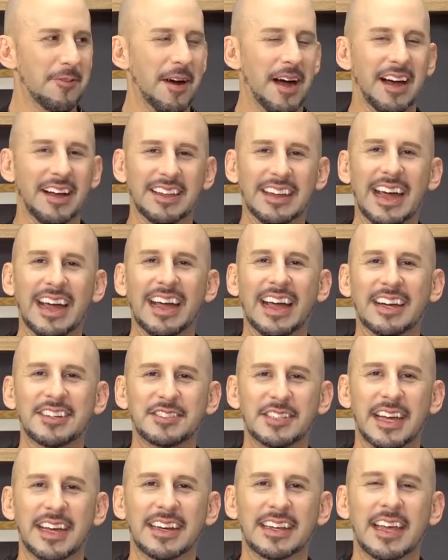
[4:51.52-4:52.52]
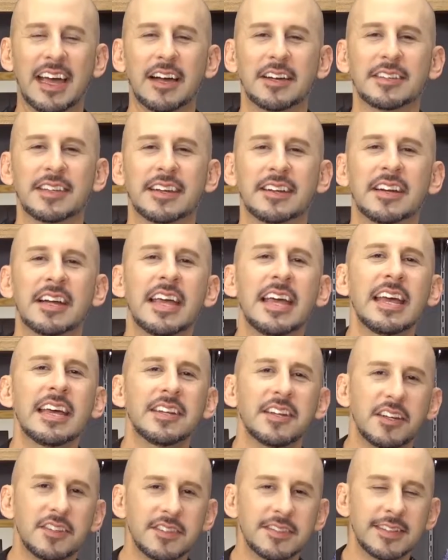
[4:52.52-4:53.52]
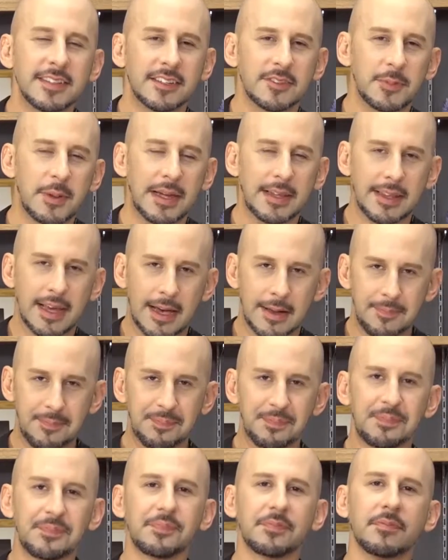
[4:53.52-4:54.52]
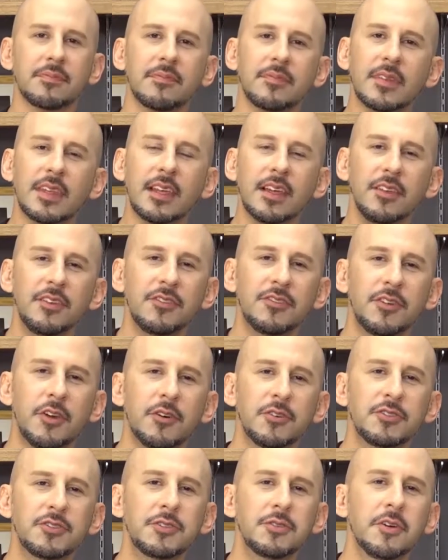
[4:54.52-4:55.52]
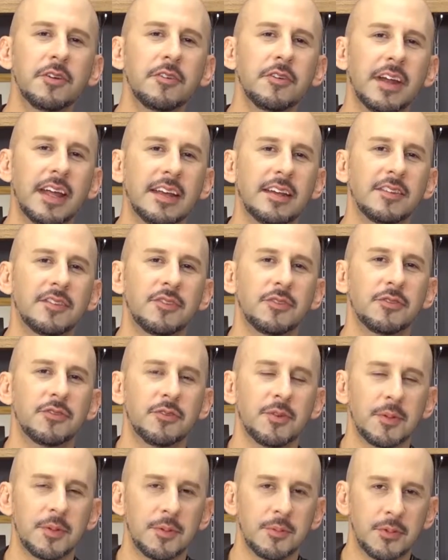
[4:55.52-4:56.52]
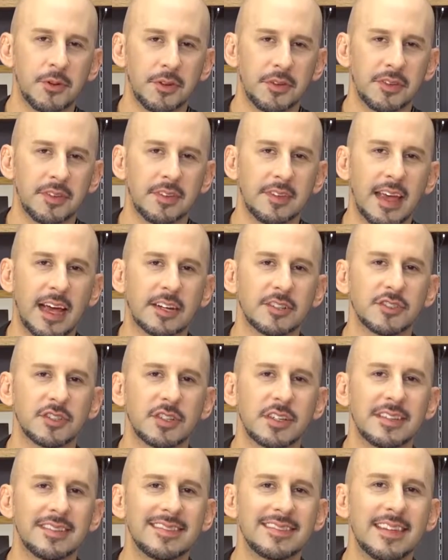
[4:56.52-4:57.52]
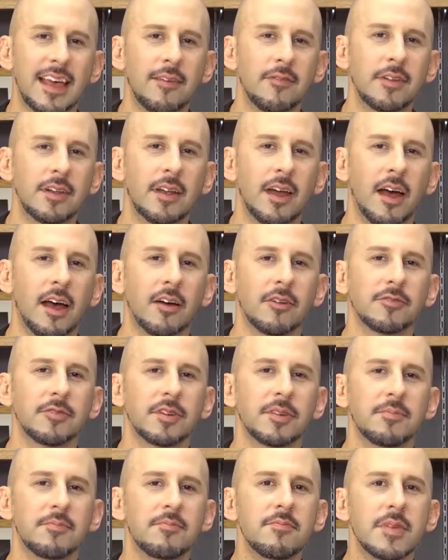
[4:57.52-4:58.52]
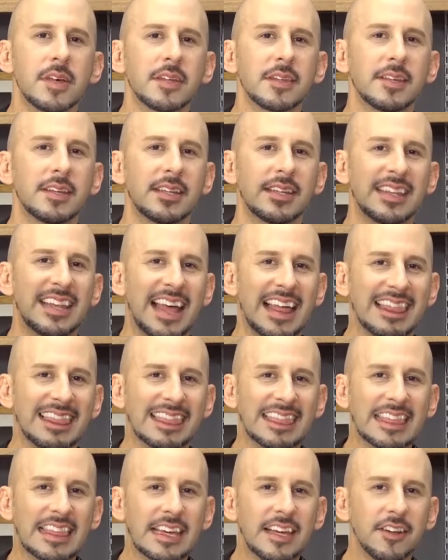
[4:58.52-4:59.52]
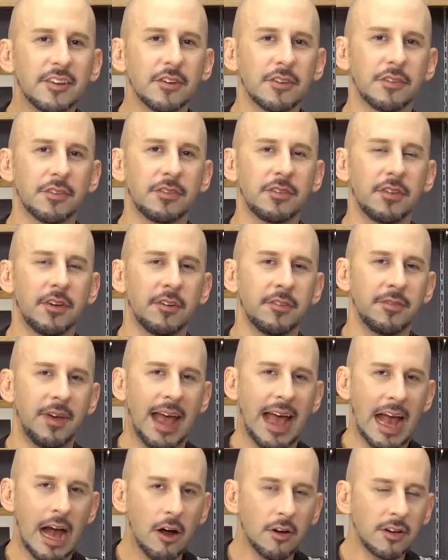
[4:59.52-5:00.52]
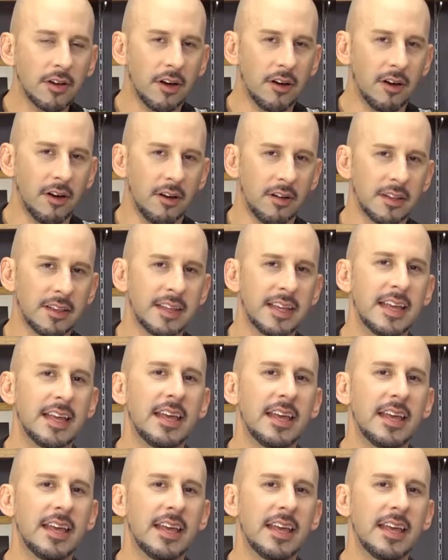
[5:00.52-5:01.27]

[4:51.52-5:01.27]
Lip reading: a while, and I actually had a calculator. Now, just to explain that, So 282 swimming pools is actually 700 million liters of alcohol.